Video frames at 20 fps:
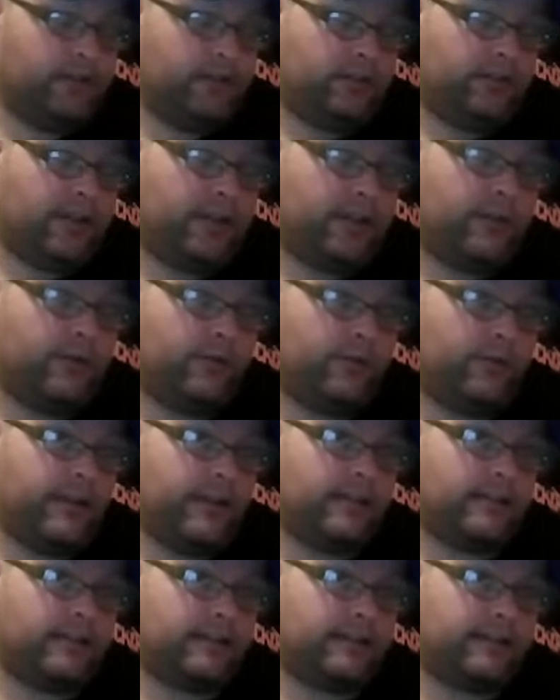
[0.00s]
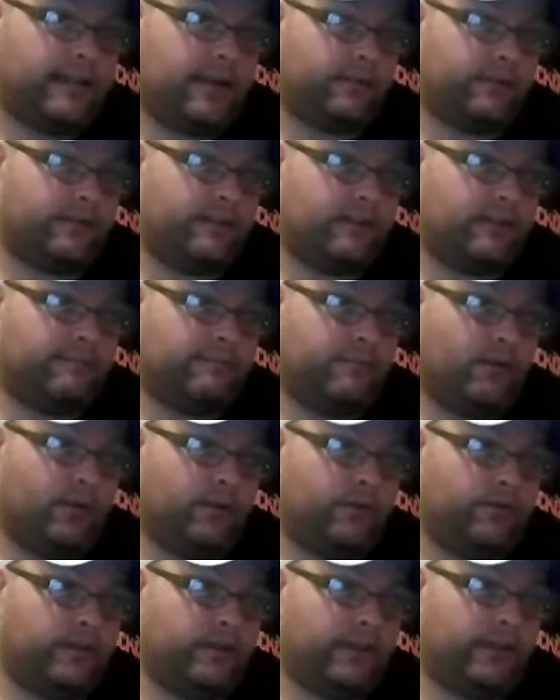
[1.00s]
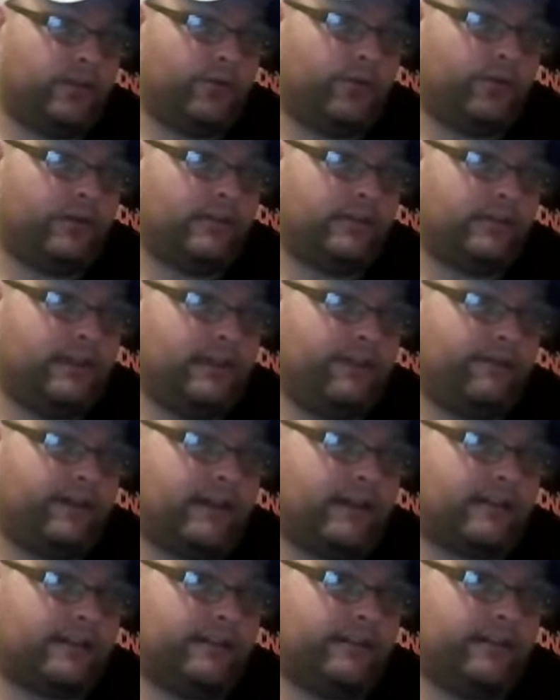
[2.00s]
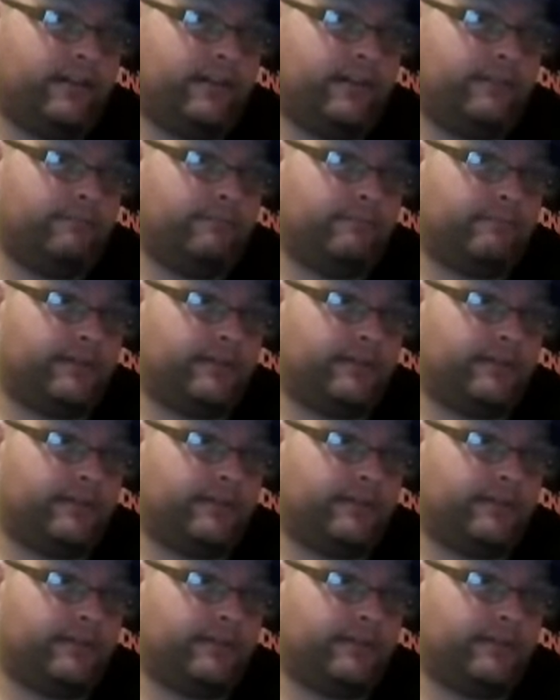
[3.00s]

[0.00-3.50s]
Daniel Craig's last outing as Bond, and I do want to see Fast 9,